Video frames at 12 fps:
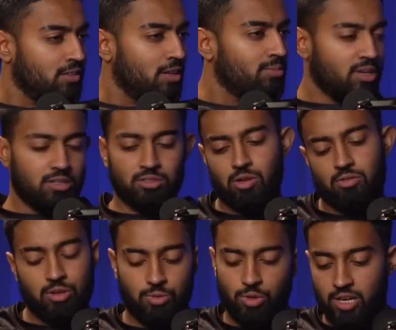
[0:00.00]

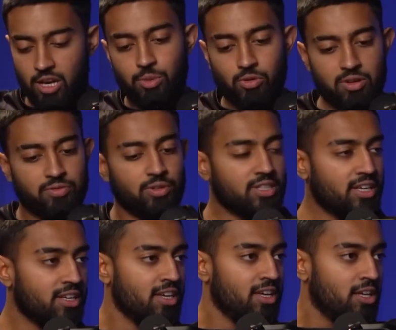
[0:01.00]
I'm grateful
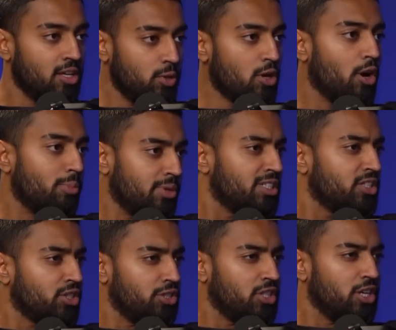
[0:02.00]
that we got a
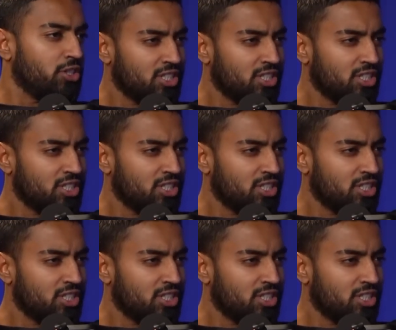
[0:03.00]
British education.